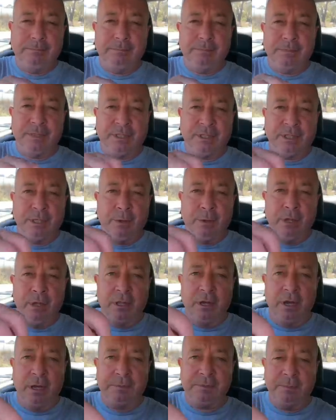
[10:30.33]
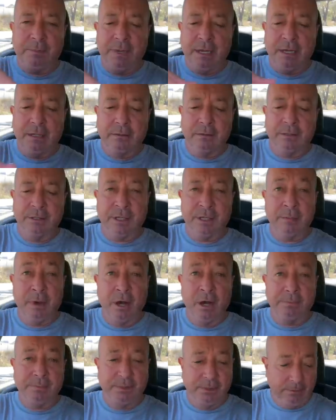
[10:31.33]
Let's see what all the hype's about, because I'm
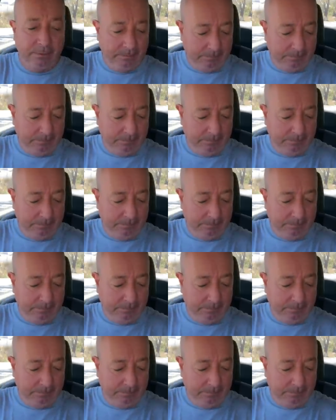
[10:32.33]
hyped.